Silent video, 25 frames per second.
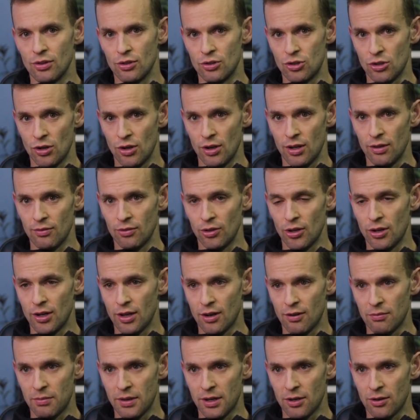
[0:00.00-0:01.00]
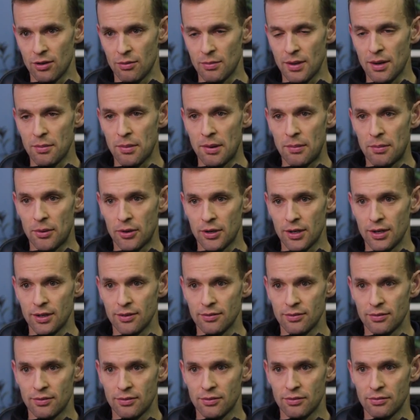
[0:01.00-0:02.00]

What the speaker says: journey of learning I've been on about my body, and